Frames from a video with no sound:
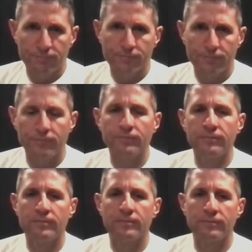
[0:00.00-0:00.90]

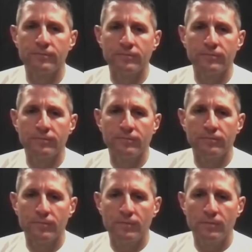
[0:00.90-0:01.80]

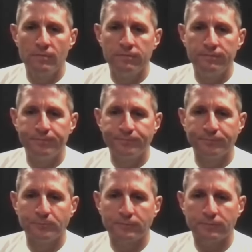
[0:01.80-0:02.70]

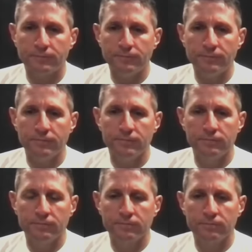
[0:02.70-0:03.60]

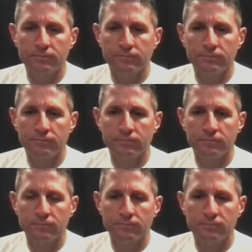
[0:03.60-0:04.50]

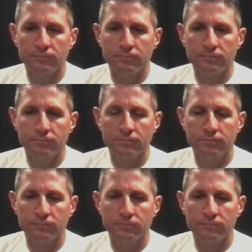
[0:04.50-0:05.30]
The person shown says nothing.